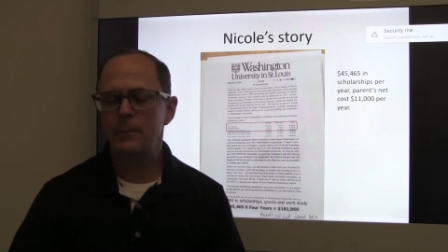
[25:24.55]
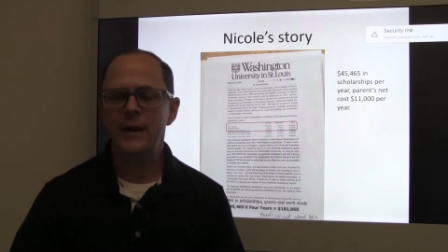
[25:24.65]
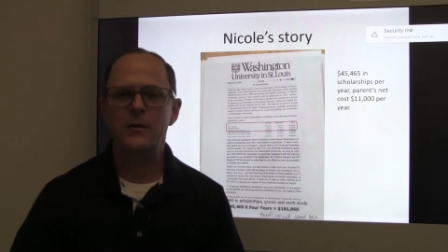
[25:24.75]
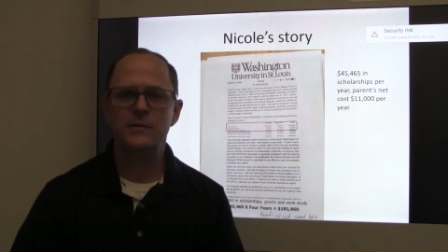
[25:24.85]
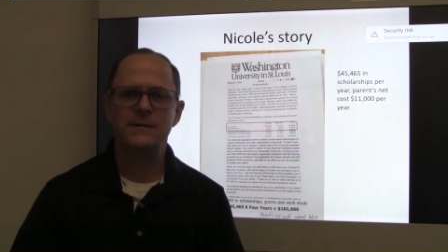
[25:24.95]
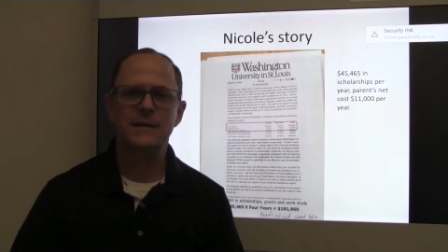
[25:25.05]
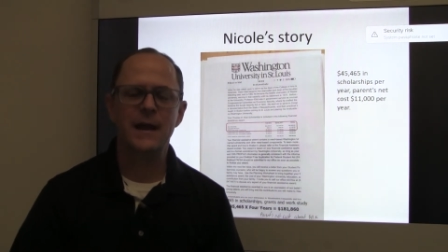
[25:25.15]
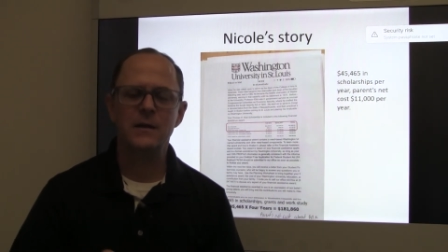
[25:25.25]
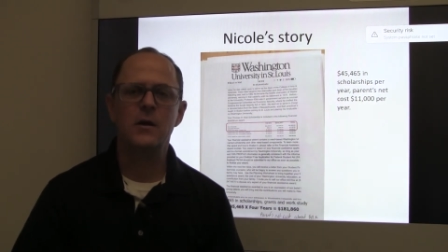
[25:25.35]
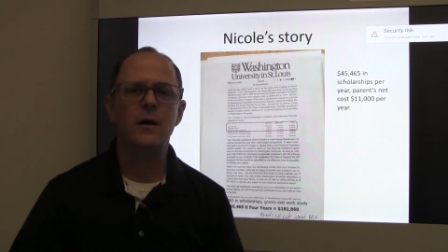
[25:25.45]
Parents'
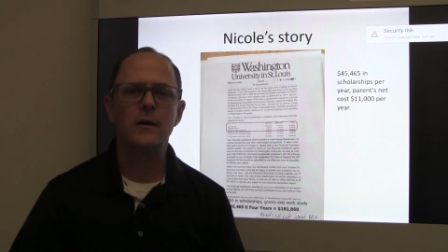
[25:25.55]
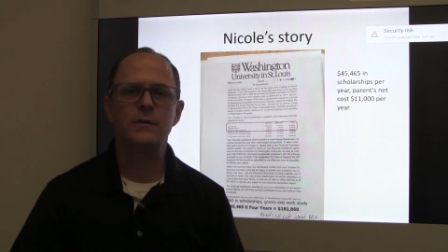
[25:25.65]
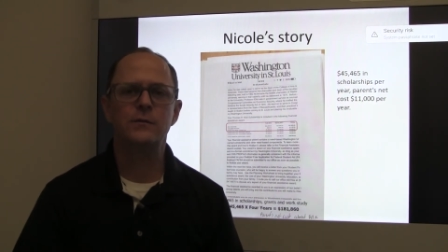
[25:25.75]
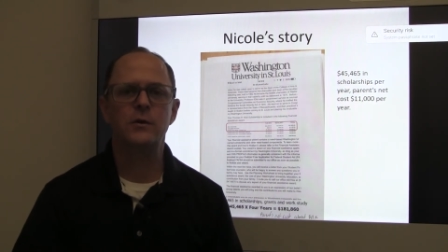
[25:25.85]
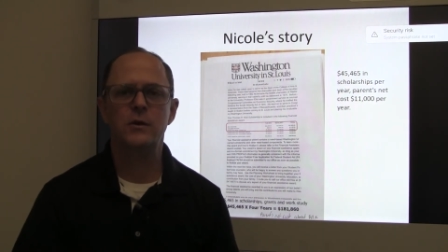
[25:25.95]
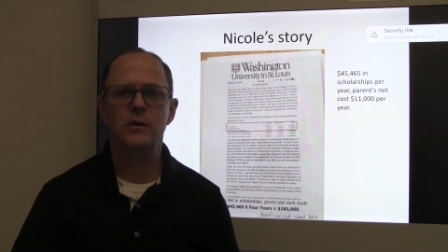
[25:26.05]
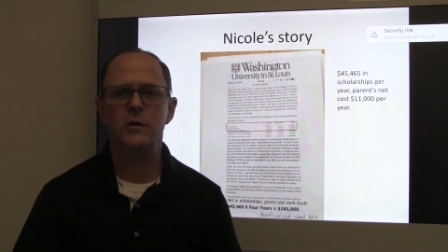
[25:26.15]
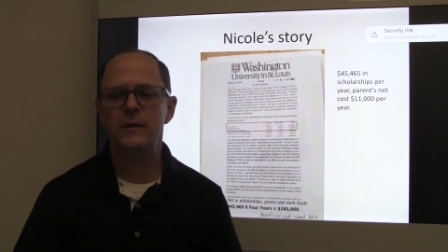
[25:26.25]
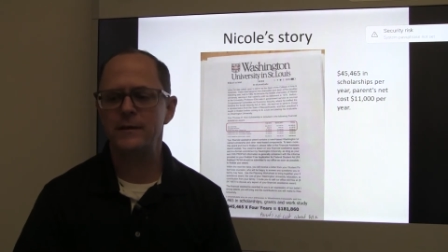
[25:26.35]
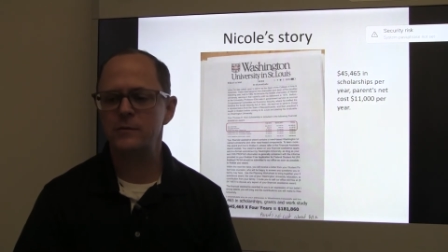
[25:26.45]
net cost for her to
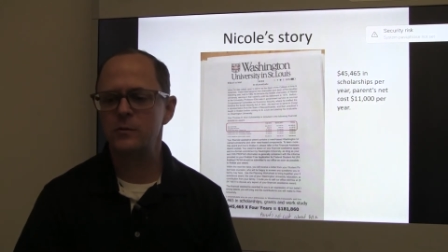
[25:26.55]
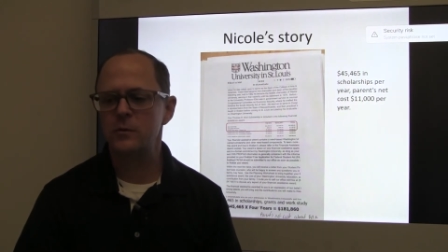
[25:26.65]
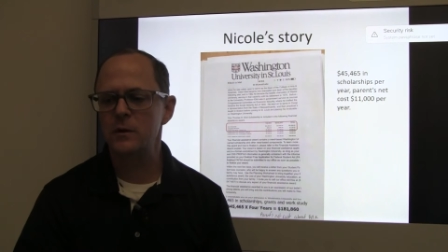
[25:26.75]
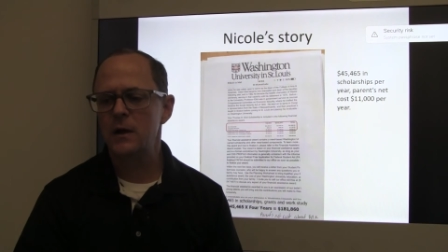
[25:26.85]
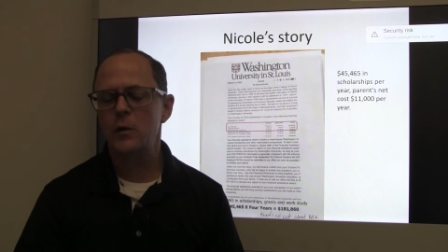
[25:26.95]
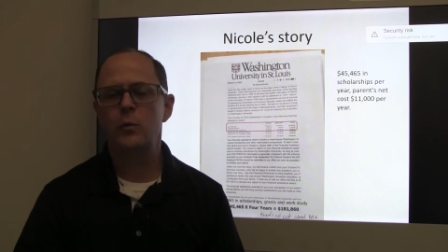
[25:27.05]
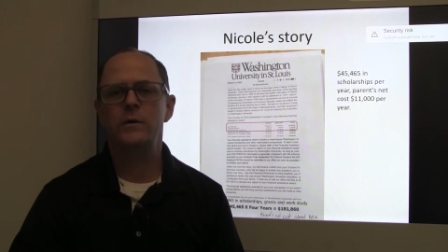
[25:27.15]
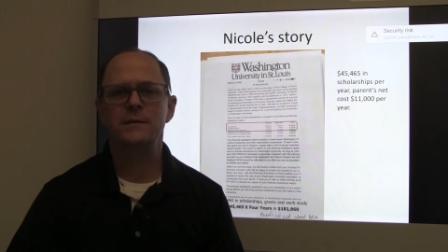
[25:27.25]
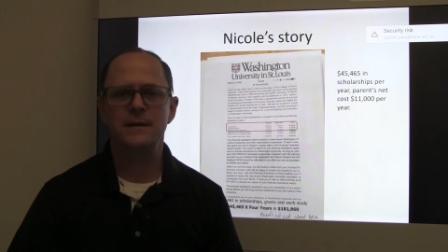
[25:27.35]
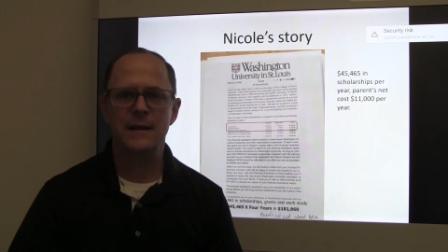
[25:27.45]
go to that school
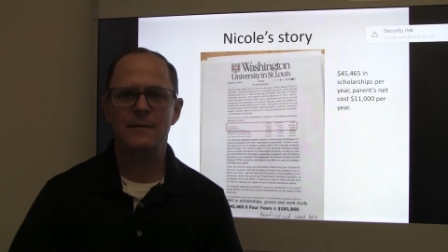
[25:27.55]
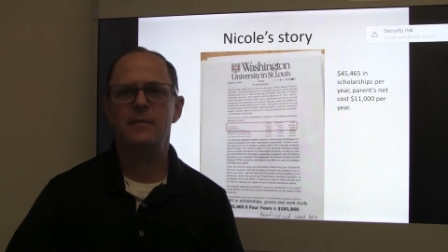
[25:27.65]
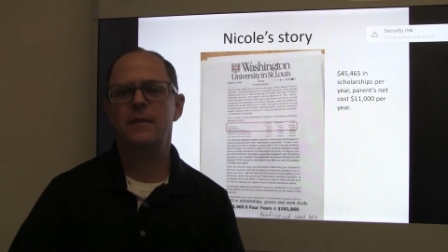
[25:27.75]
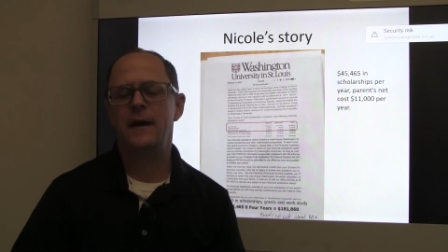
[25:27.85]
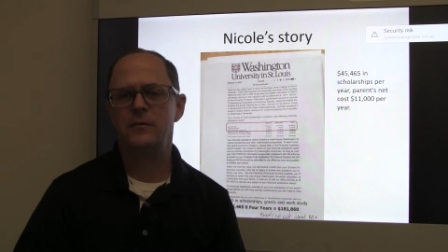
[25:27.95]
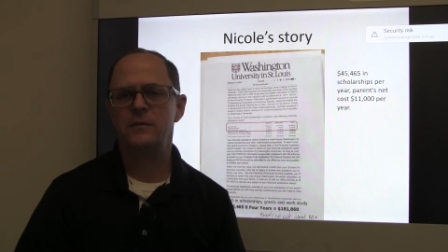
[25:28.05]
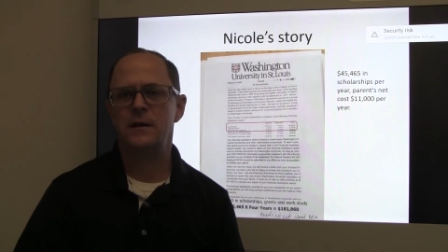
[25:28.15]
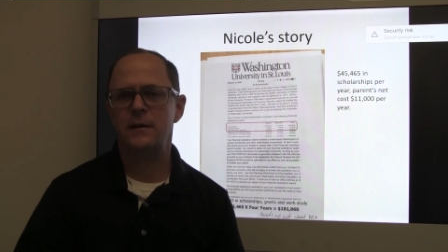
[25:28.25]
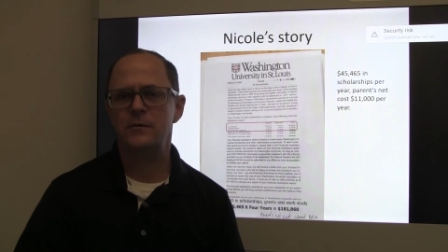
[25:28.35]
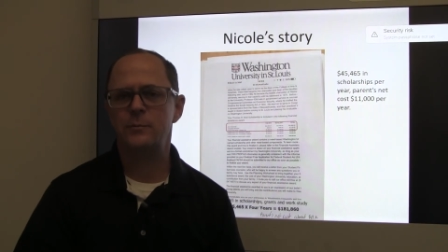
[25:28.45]
was
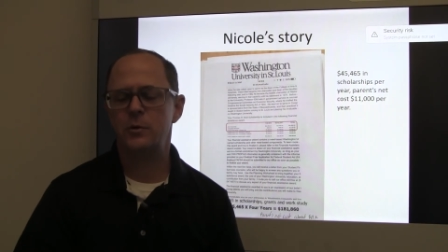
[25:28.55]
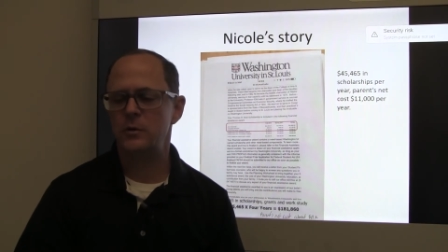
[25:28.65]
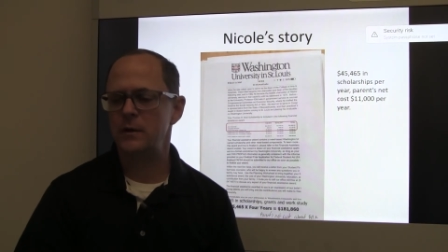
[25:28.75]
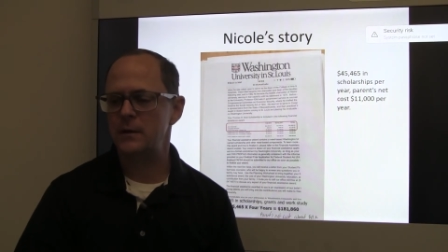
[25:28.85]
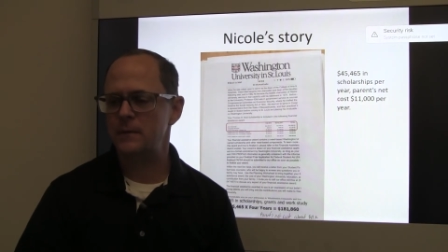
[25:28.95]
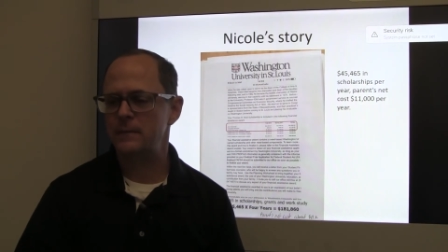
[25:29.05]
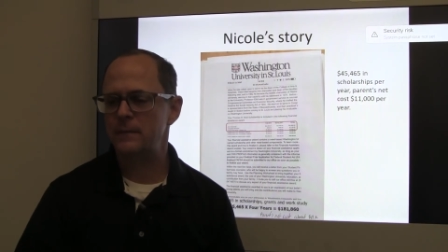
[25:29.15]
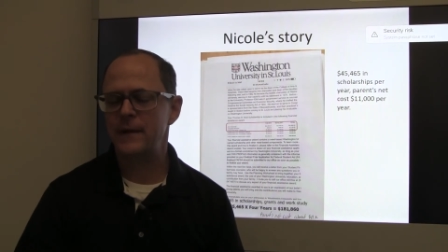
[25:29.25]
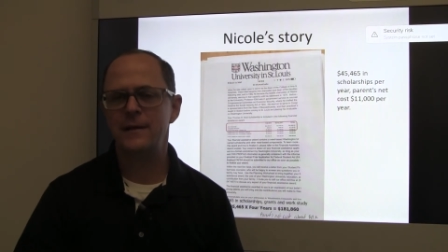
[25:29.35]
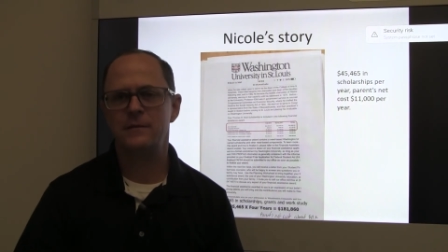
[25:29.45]
$11,000 per year.
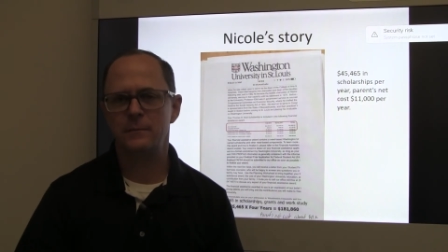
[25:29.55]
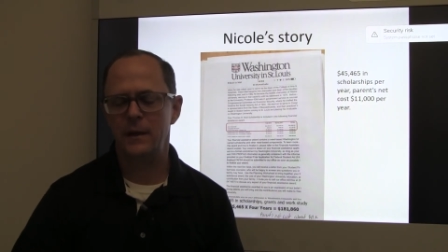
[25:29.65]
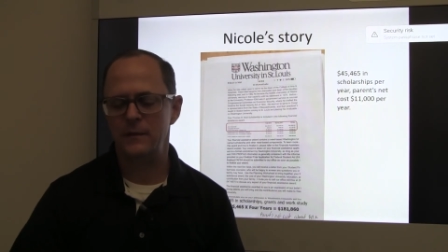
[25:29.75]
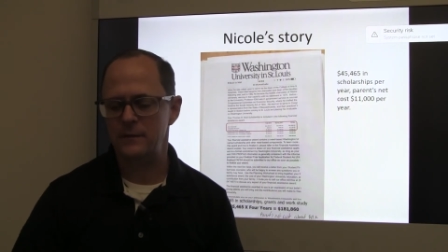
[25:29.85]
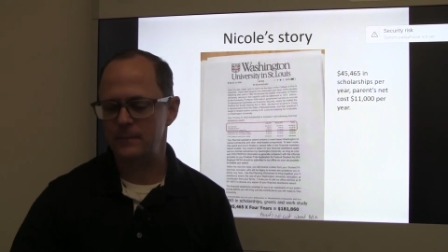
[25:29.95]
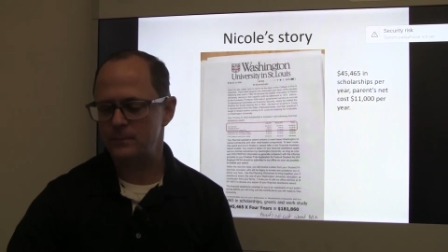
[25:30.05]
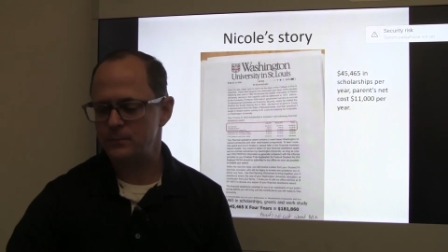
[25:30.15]
That's amazing.